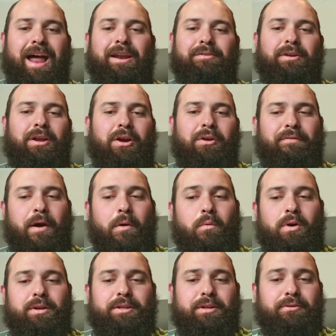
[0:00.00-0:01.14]
I don't know if I
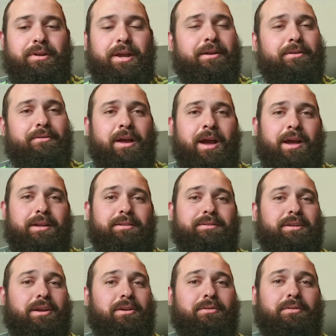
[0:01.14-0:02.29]
want to yet or not
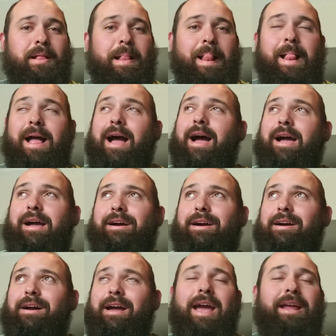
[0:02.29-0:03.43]
so I
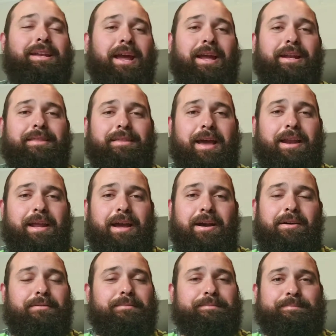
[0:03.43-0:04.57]
uh, had to edit that
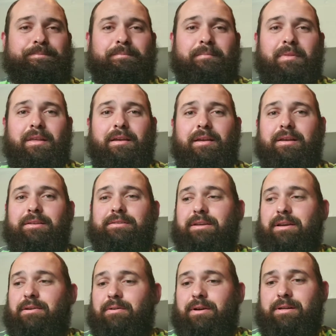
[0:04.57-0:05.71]
out.
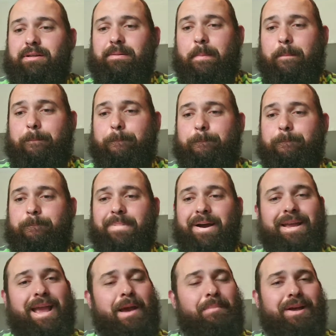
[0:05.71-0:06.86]
So, uh,
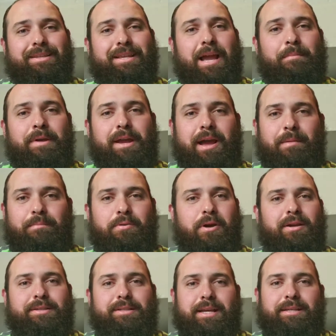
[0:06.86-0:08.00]
but yeah, by the time it got
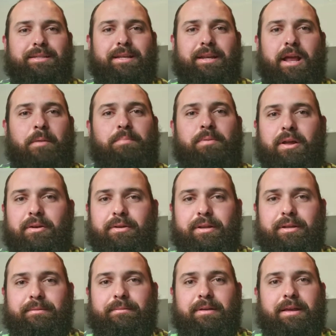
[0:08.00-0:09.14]
processed and
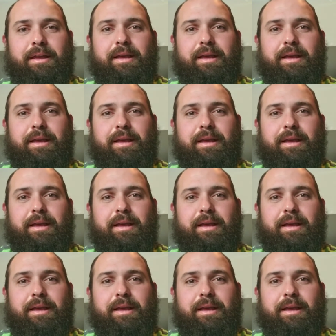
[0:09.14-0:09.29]
uploaded,